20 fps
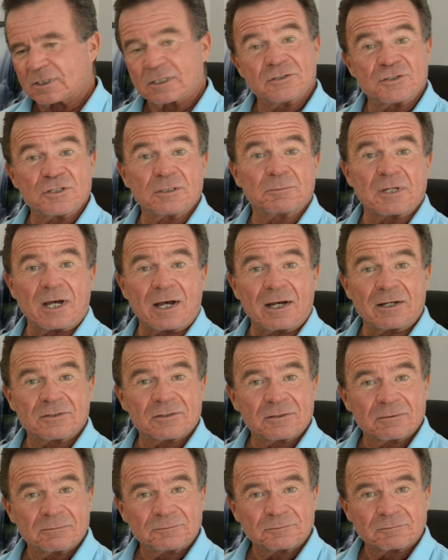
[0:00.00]
zip
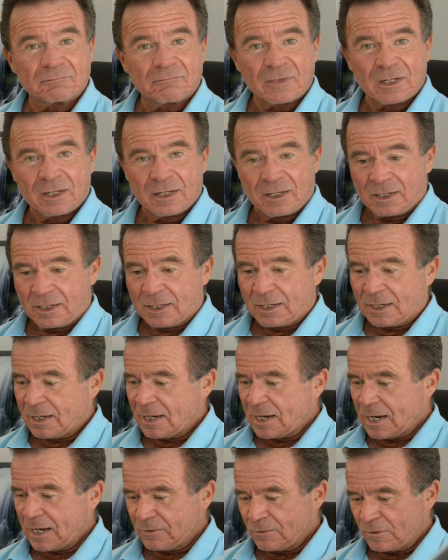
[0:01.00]
ties,
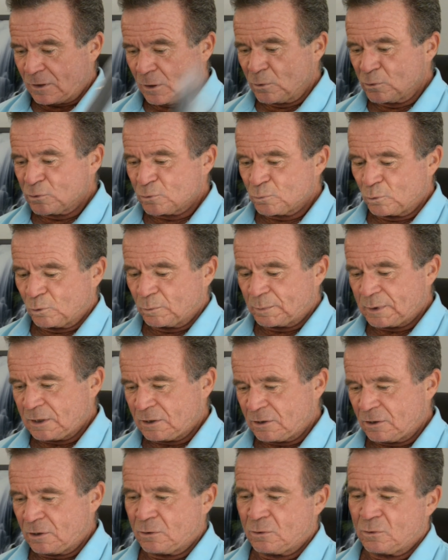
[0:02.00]
and those will be
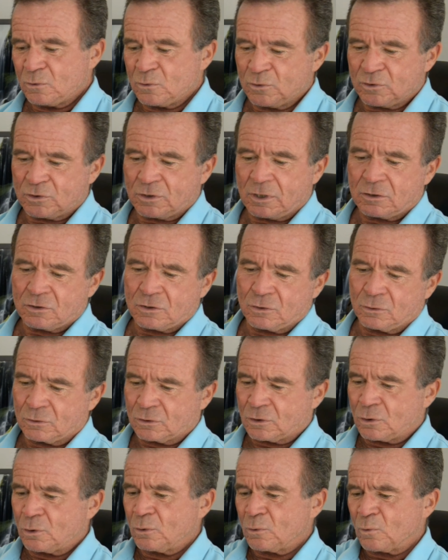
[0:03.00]
used to
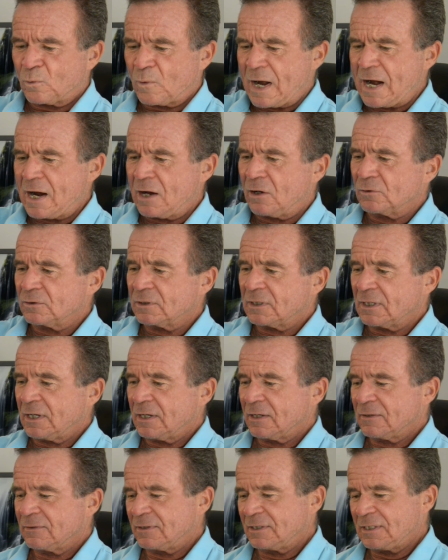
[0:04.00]
go around
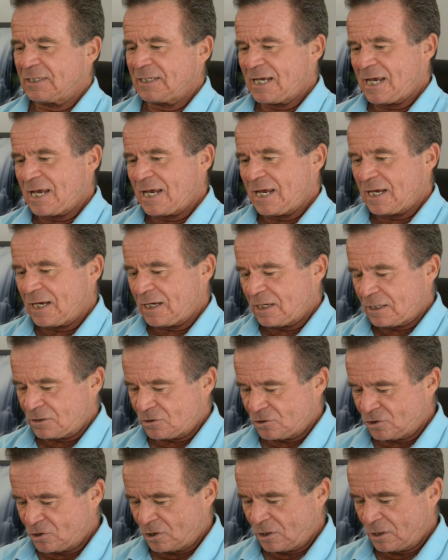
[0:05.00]
the
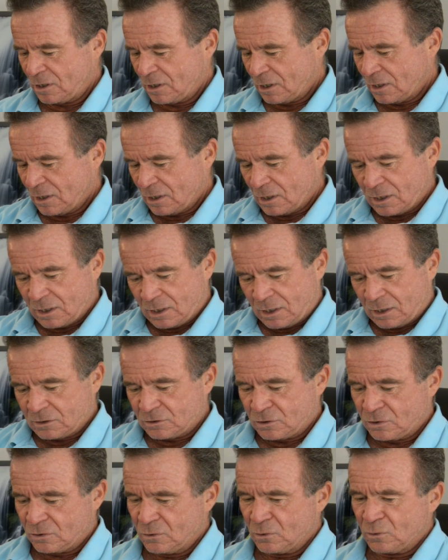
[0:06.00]
edge
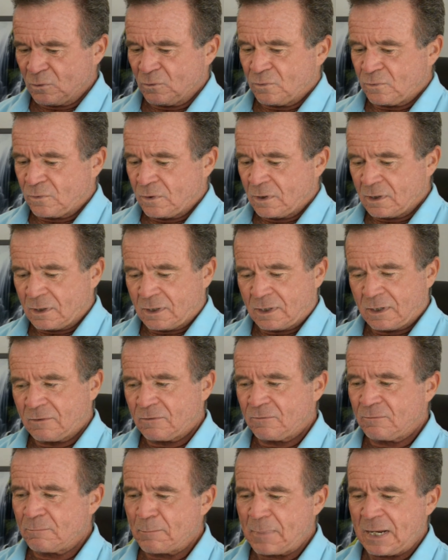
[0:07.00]
to
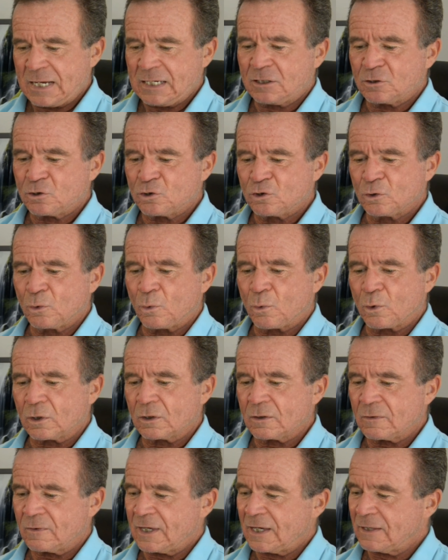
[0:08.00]
make
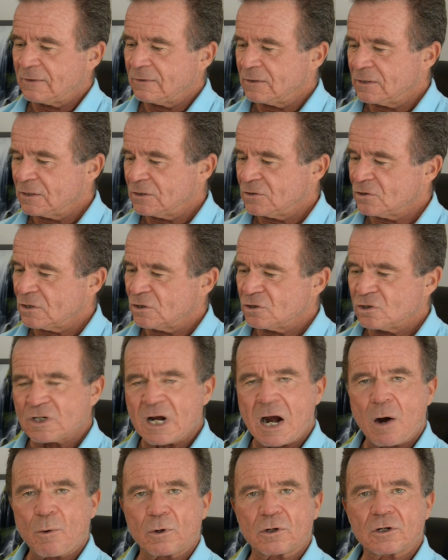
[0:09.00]
sure that this
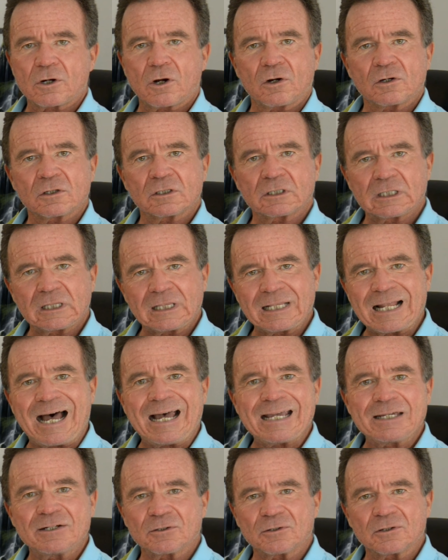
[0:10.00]
shower curtain
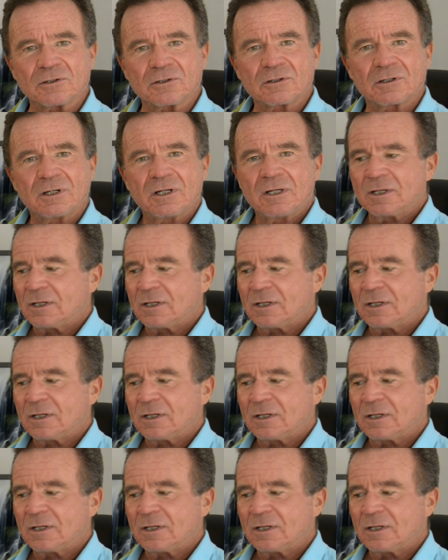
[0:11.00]
liner